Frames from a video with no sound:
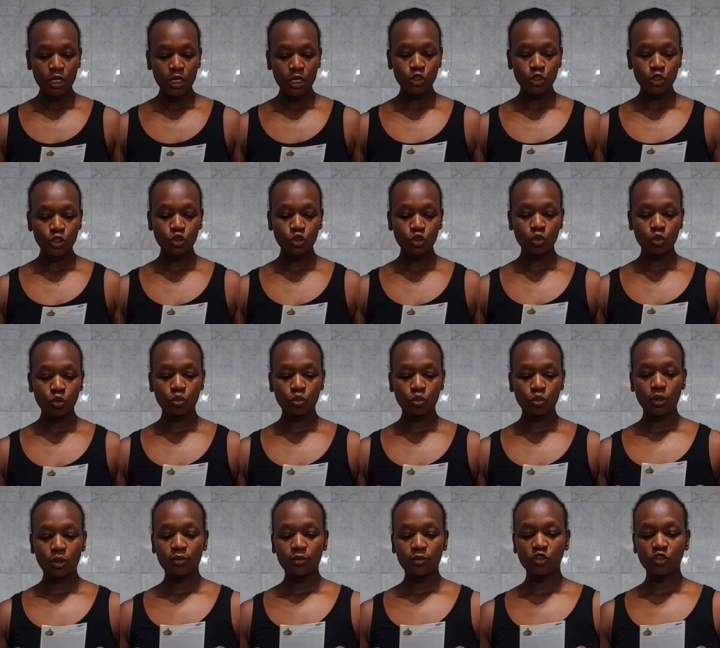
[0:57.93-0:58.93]
So
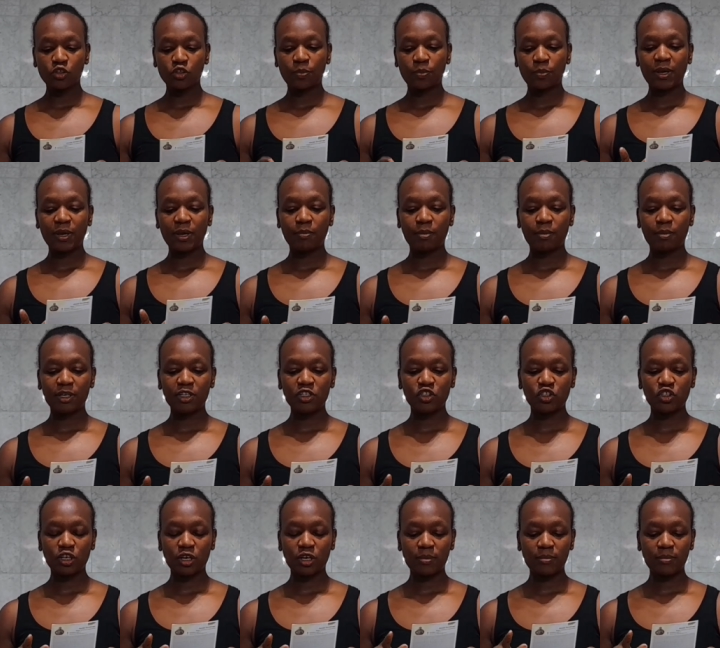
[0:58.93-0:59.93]
I was on a pay
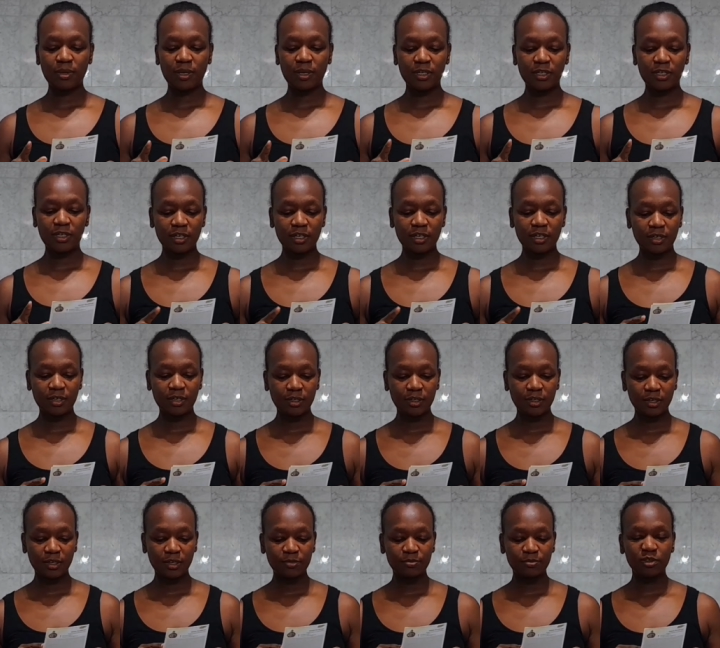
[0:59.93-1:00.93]
Belgium, and
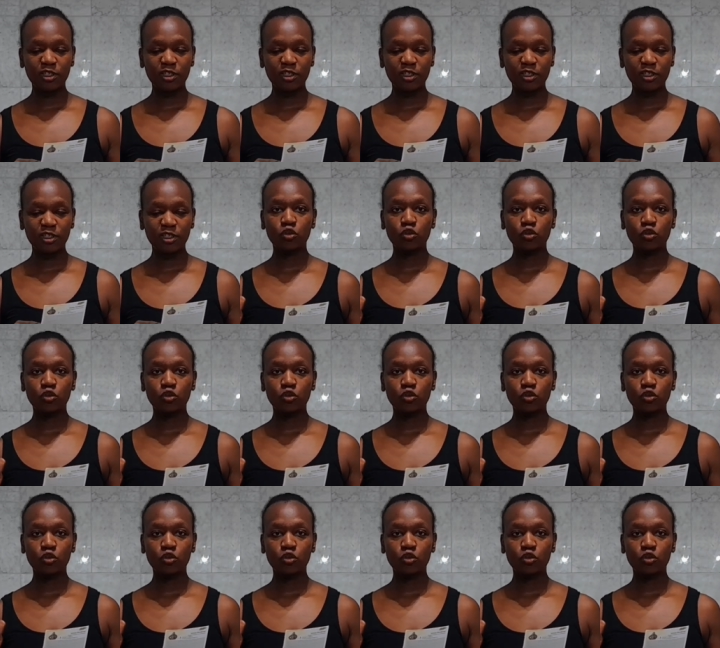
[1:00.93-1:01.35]
uh, I'm just going